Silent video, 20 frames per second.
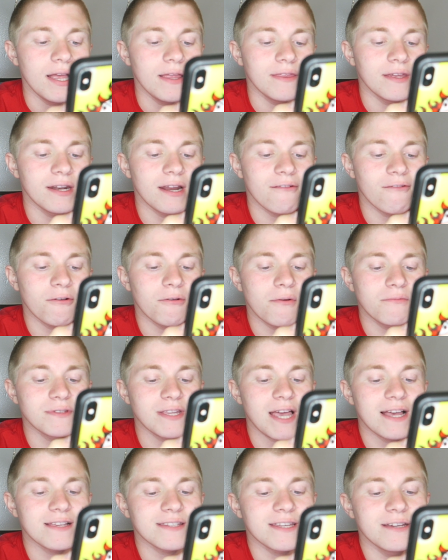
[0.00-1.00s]
Then everyone was
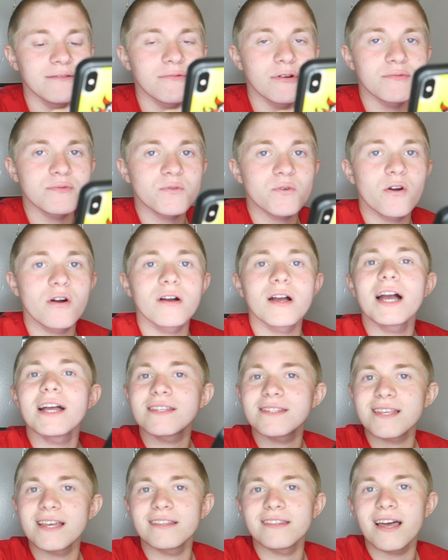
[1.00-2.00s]
asking what was wrong. I
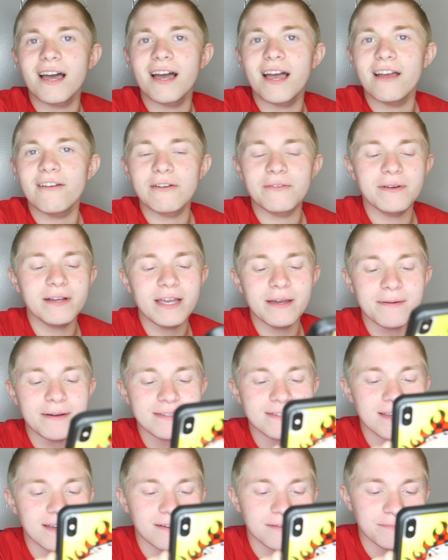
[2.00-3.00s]
said that. Everyone came
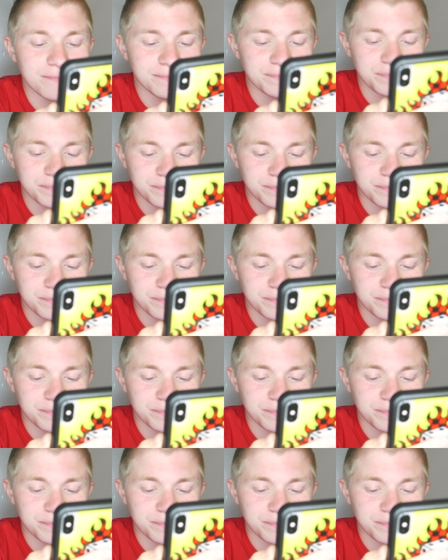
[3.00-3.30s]
outside.